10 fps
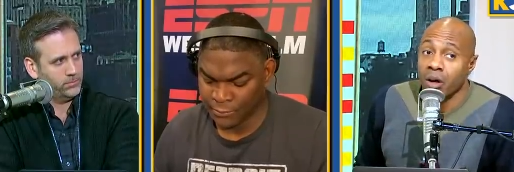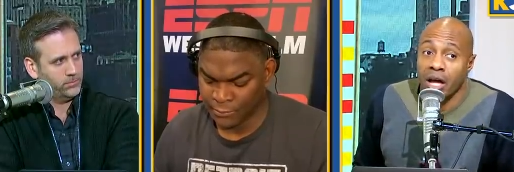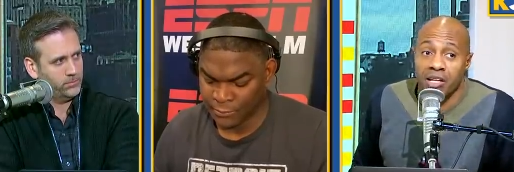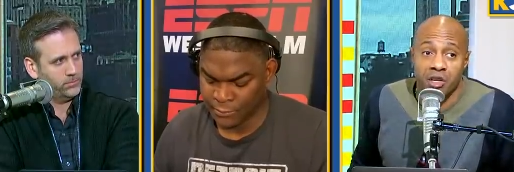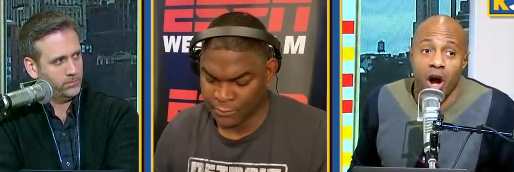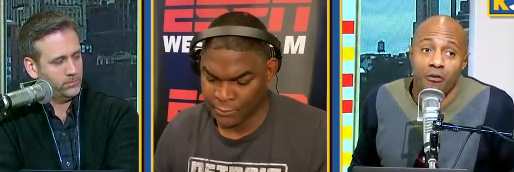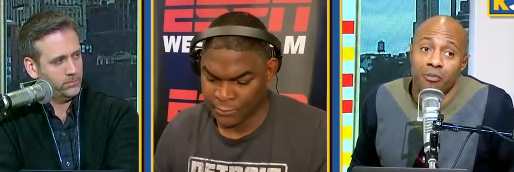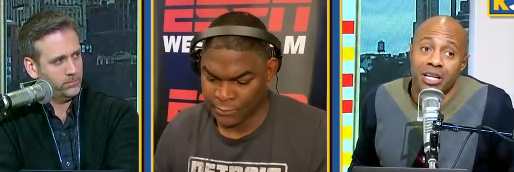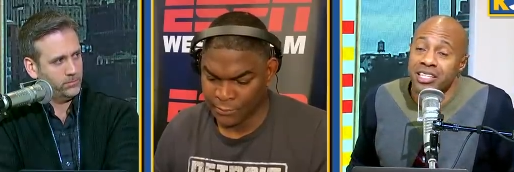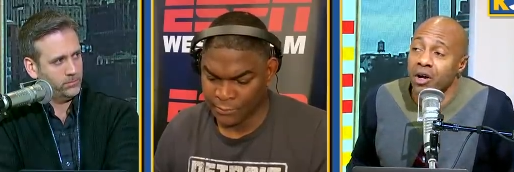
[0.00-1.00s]
Speaker 1: it's hard for
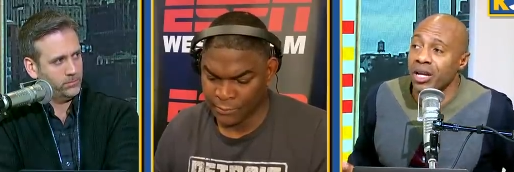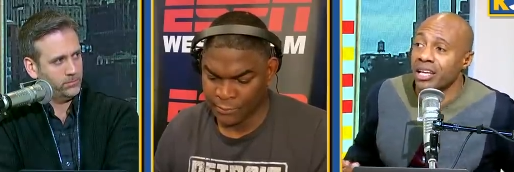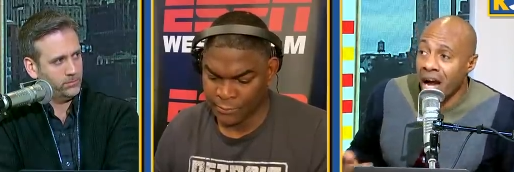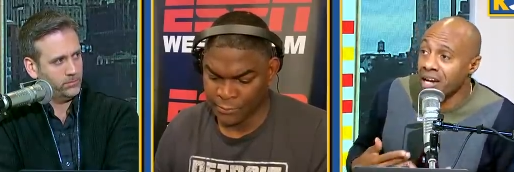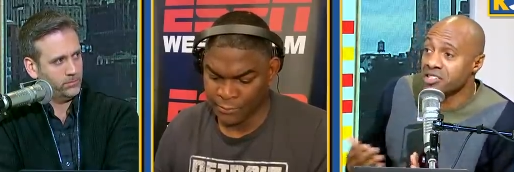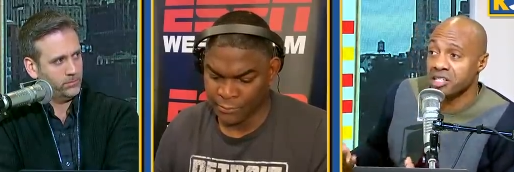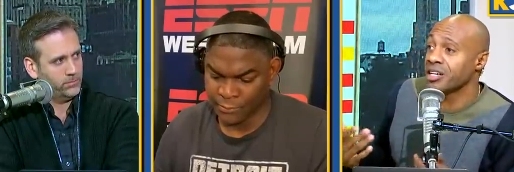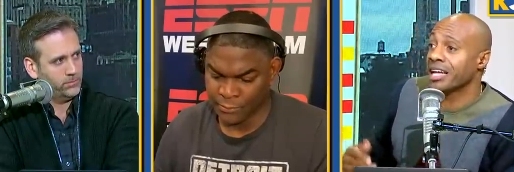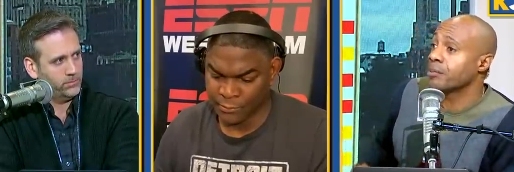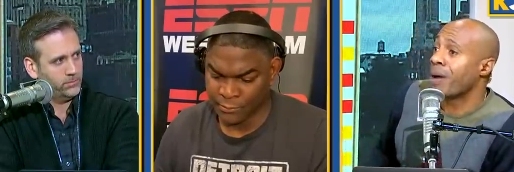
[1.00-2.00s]
me to tell you that Giannis doesn't
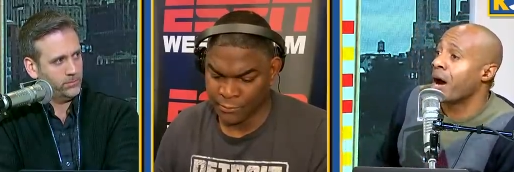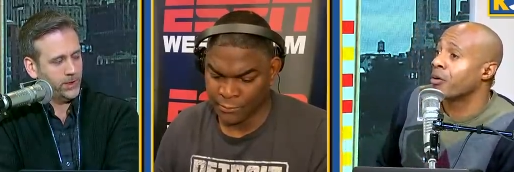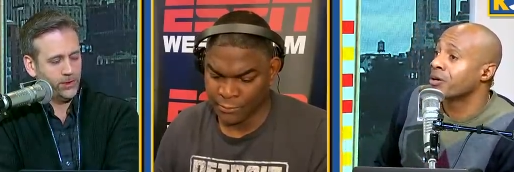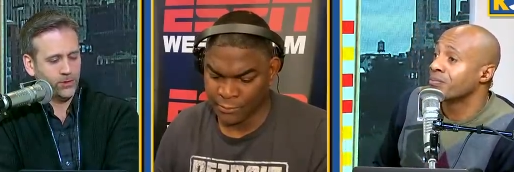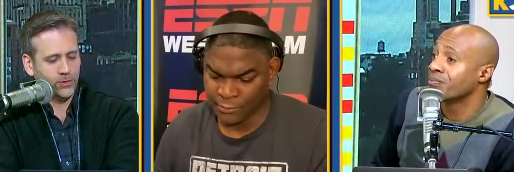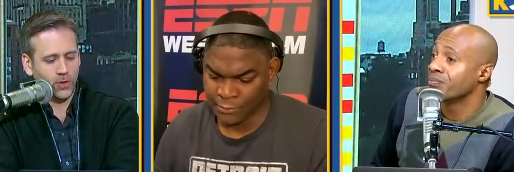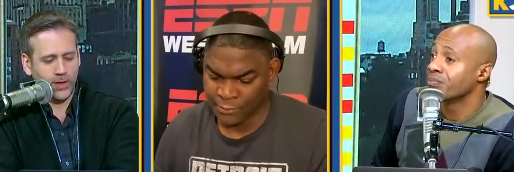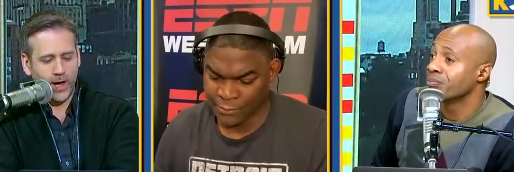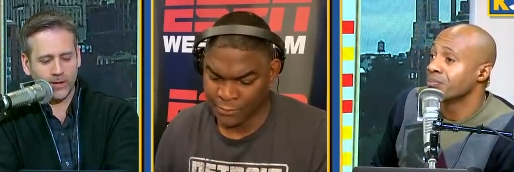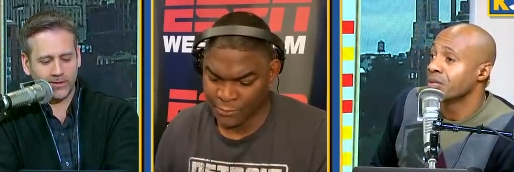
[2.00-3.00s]
got the power. He just
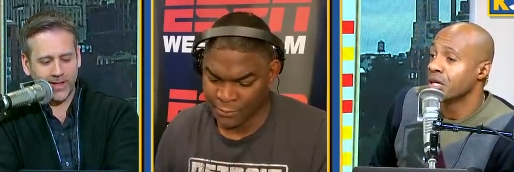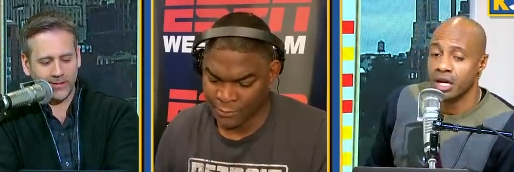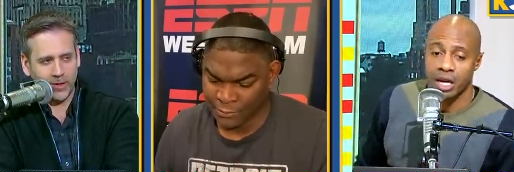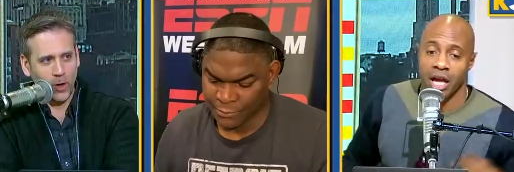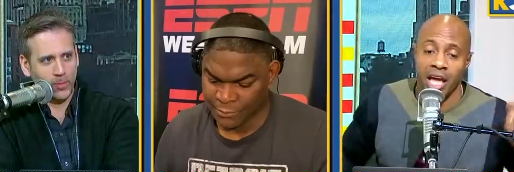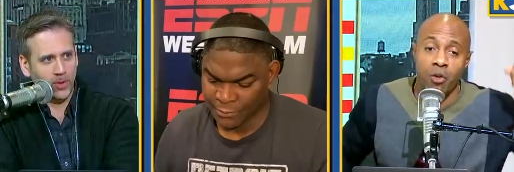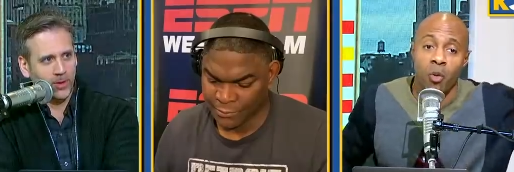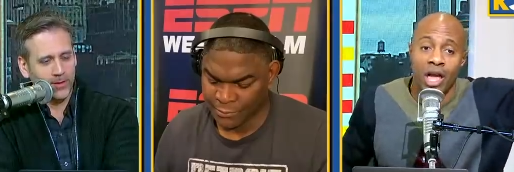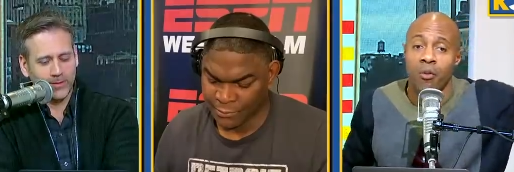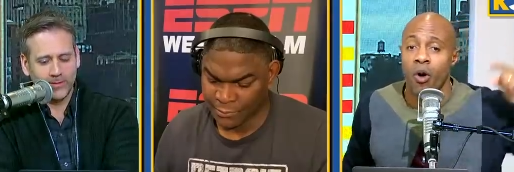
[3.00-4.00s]
took
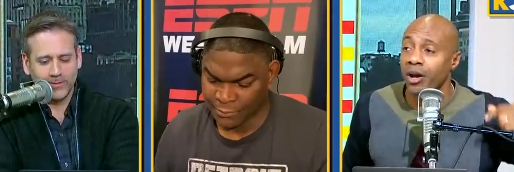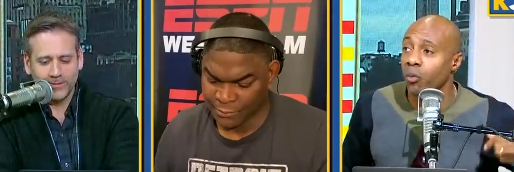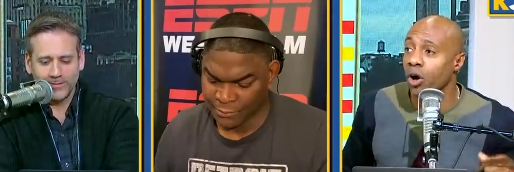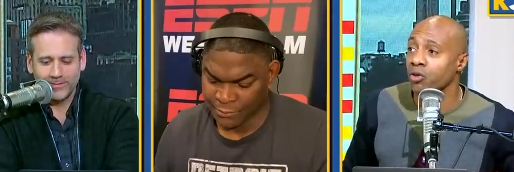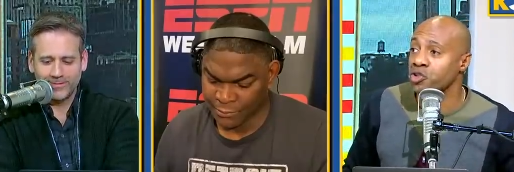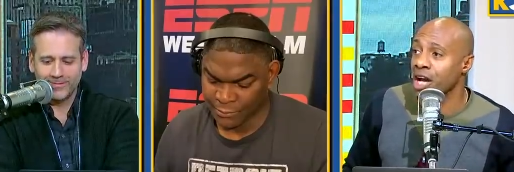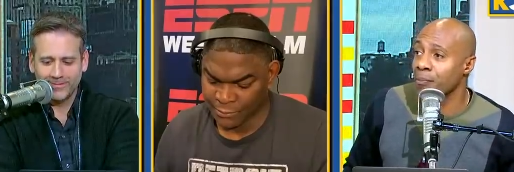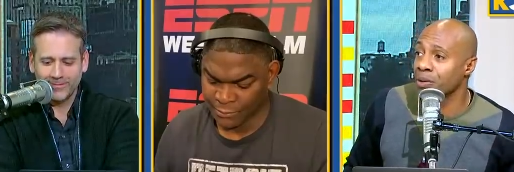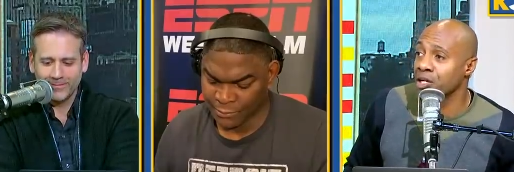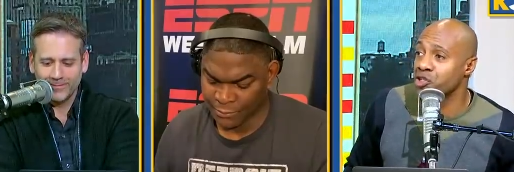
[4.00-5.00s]
Constantinople. He, he won a world
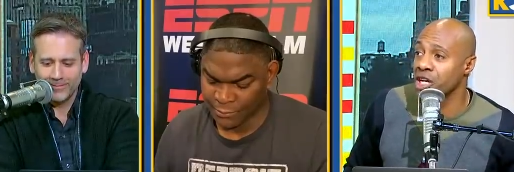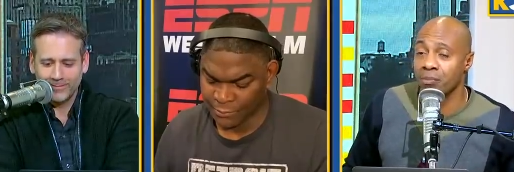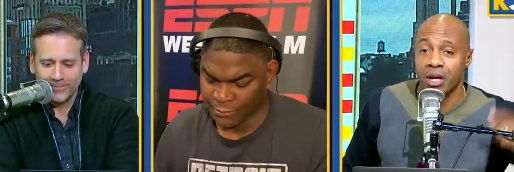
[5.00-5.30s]
championship.